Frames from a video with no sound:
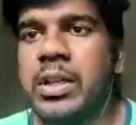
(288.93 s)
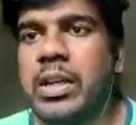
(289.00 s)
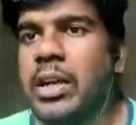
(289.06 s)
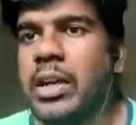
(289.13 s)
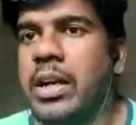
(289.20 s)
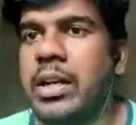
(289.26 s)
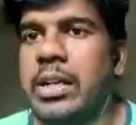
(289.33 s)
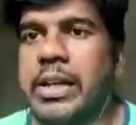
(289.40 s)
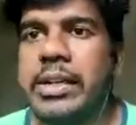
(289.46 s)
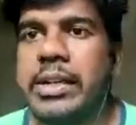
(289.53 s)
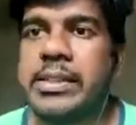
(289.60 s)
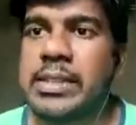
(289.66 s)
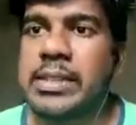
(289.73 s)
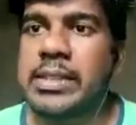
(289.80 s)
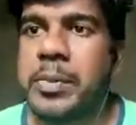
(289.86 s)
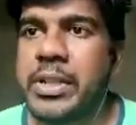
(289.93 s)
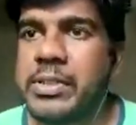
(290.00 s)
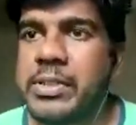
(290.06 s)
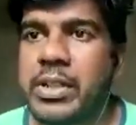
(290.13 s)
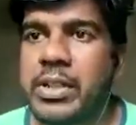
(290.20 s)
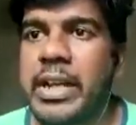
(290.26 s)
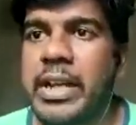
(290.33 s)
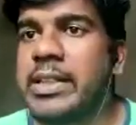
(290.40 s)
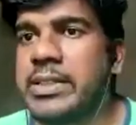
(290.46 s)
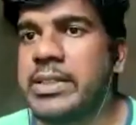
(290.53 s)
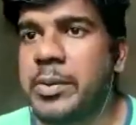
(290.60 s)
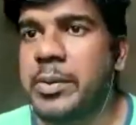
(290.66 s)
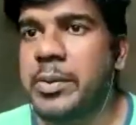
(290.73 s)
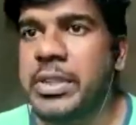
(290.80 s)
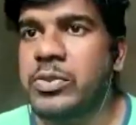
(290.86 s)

80 centimeters or 90 centimeters